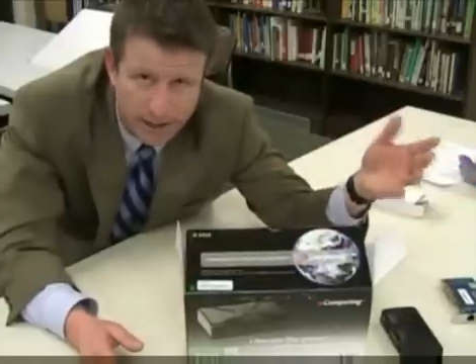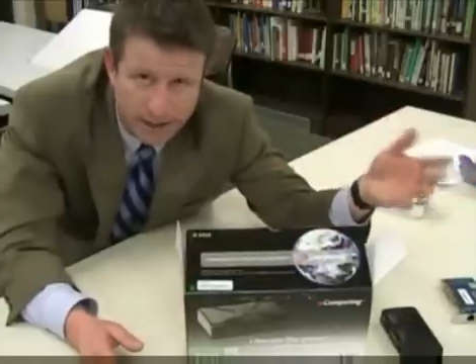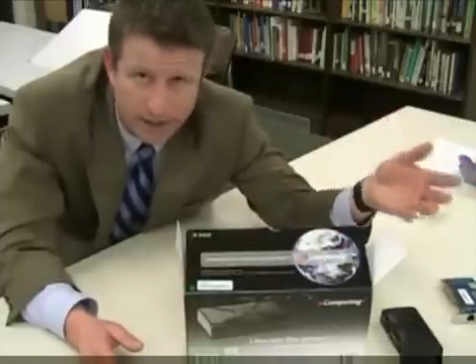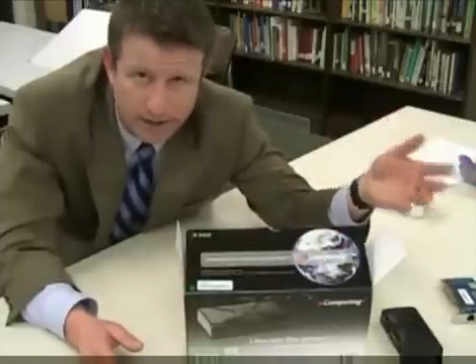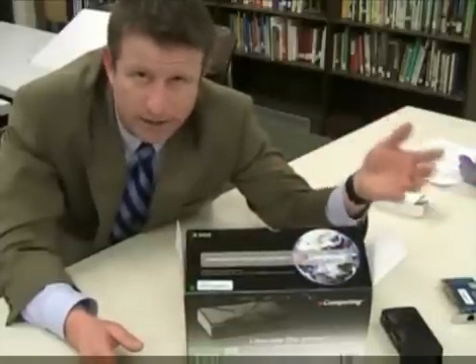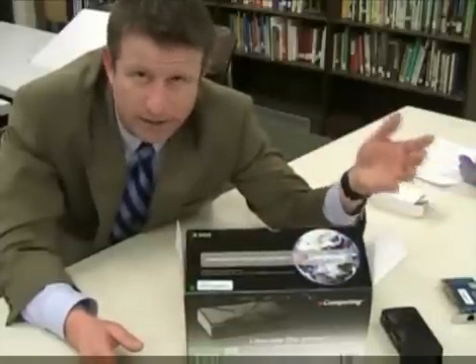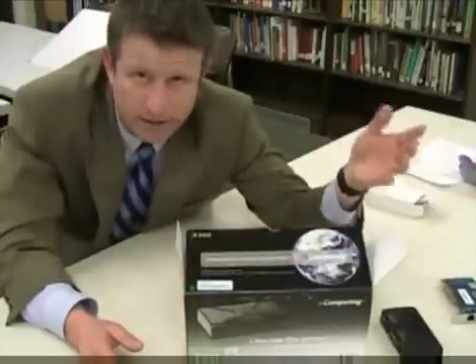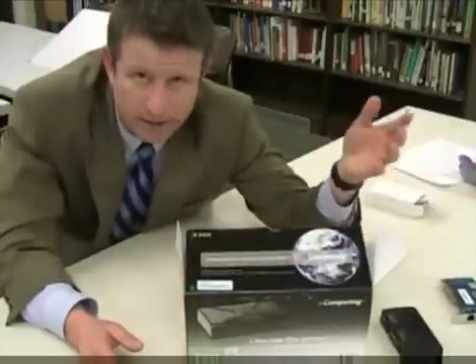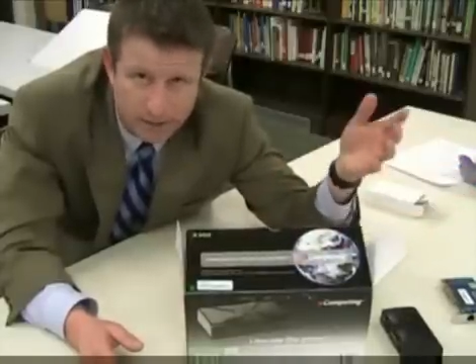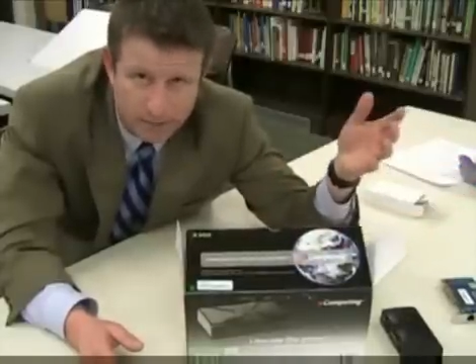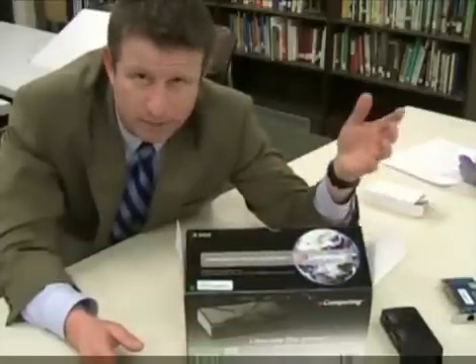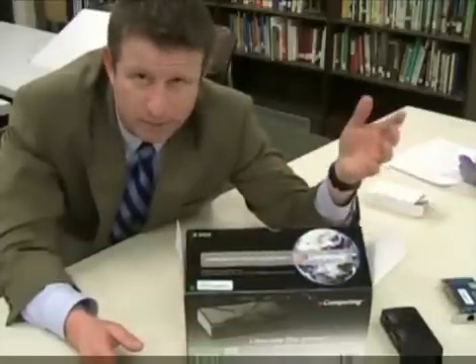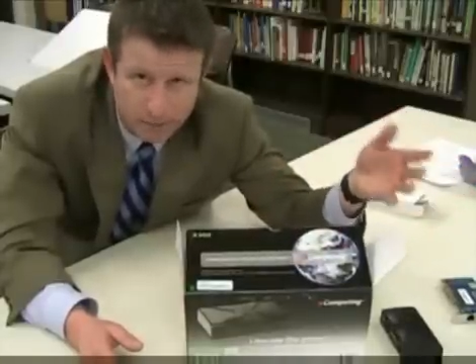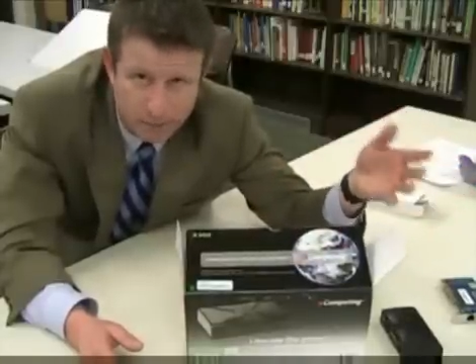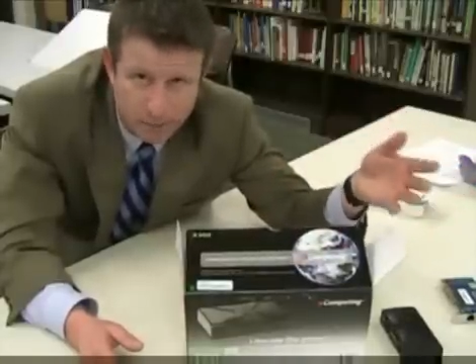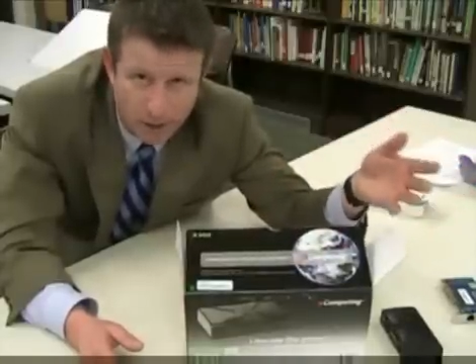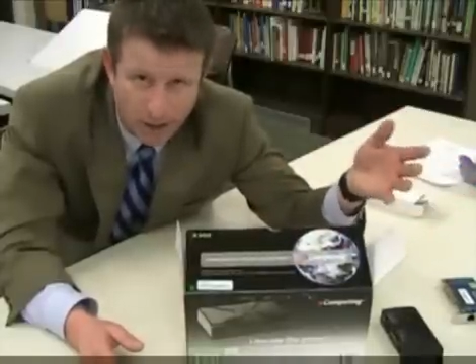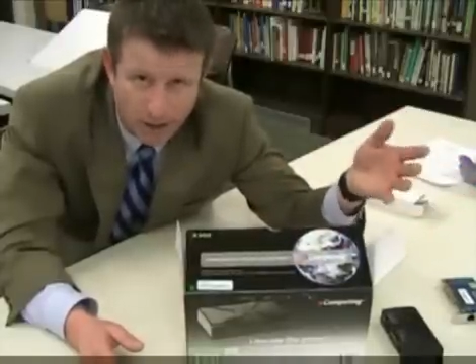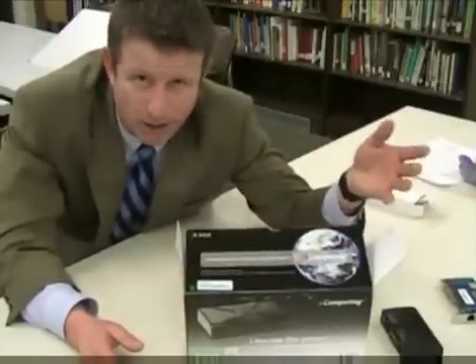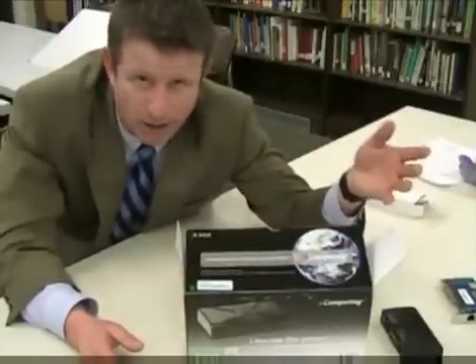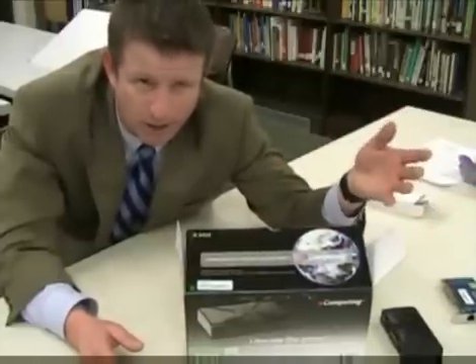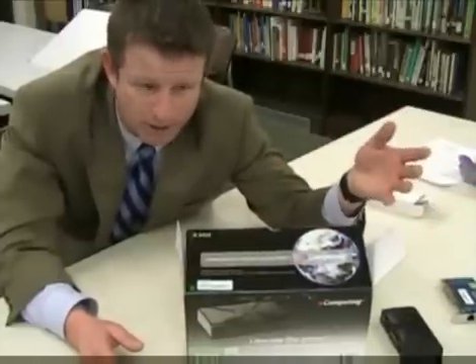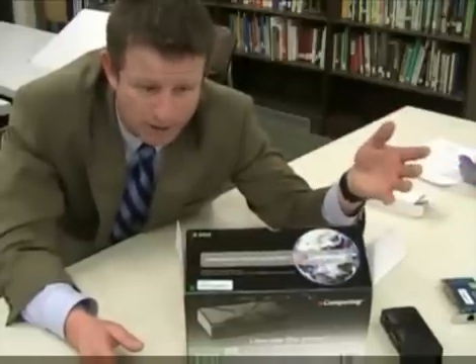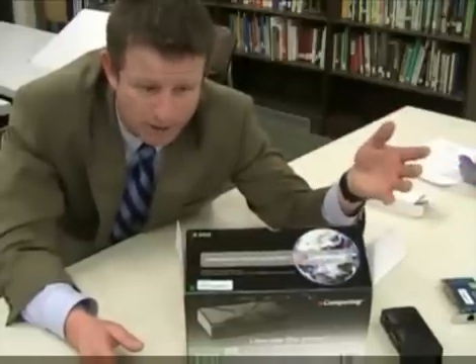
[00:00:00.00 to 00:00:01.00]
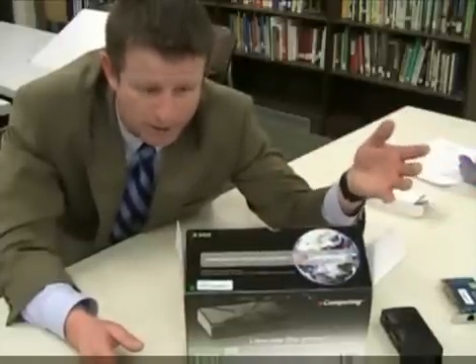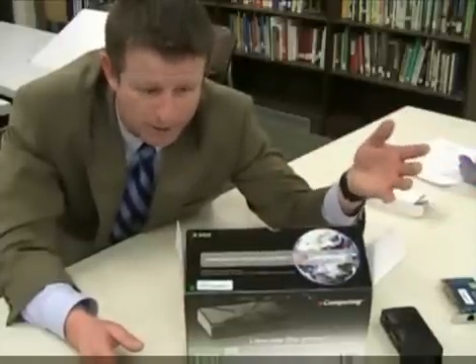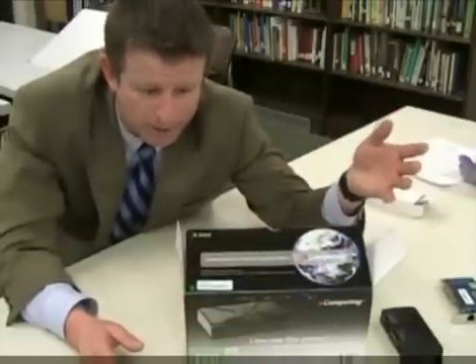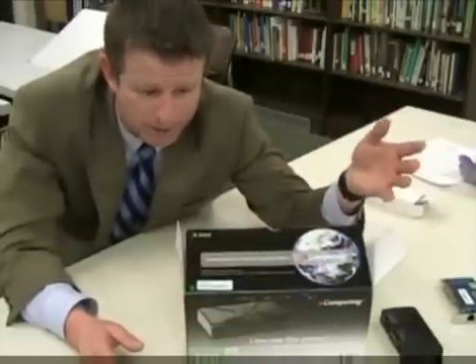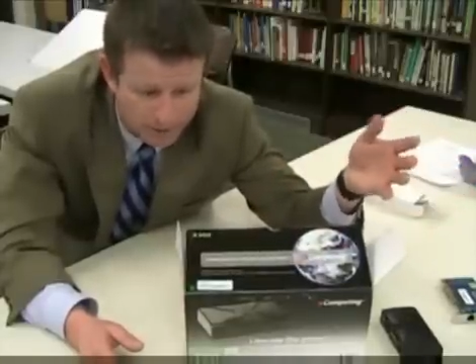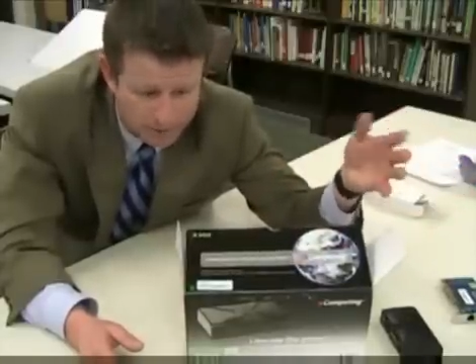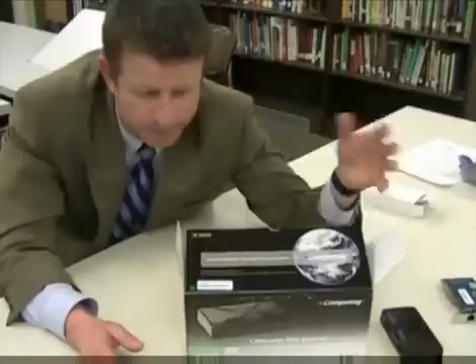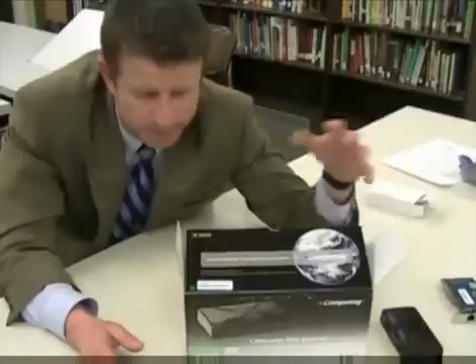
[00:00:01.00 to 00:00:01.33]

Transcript: in the bargain.